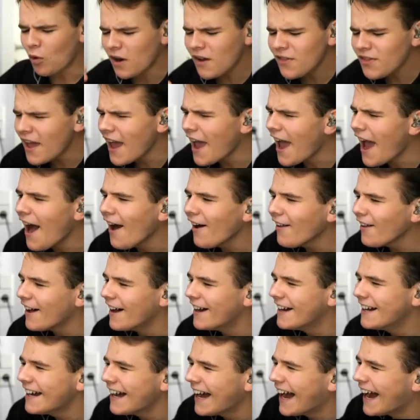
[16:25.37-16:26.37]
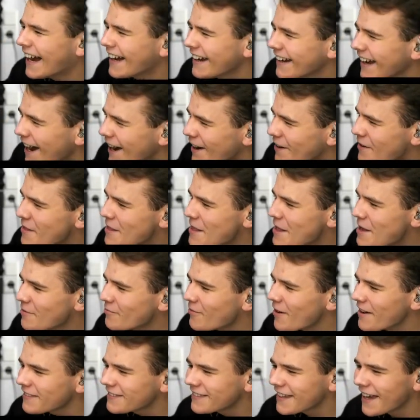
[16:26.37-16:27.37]
Where the hell?
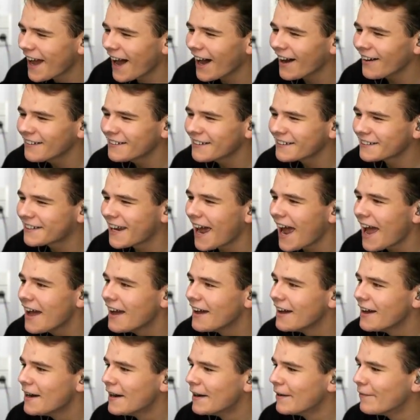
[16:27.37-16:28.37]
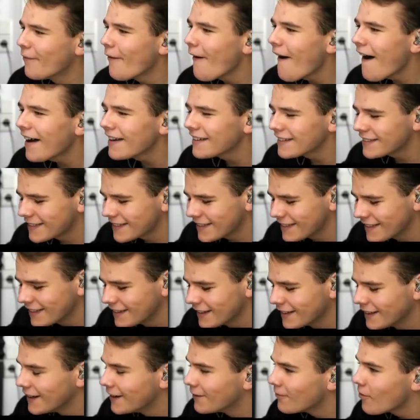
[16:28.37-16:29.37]
What the hell just happened?
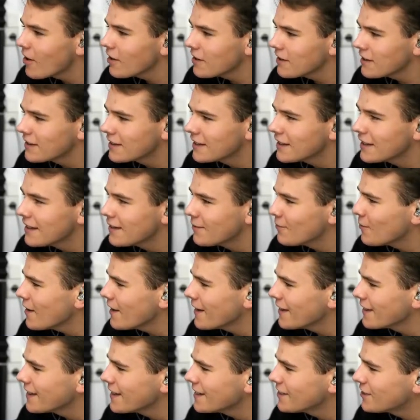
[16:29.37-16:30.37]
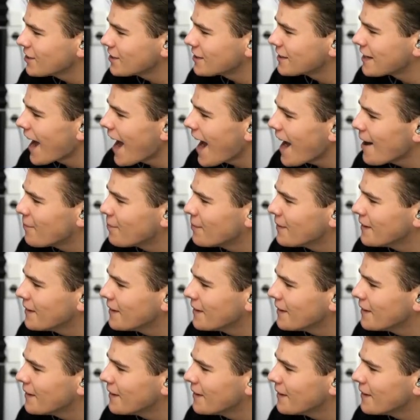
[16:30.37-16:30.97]
What did just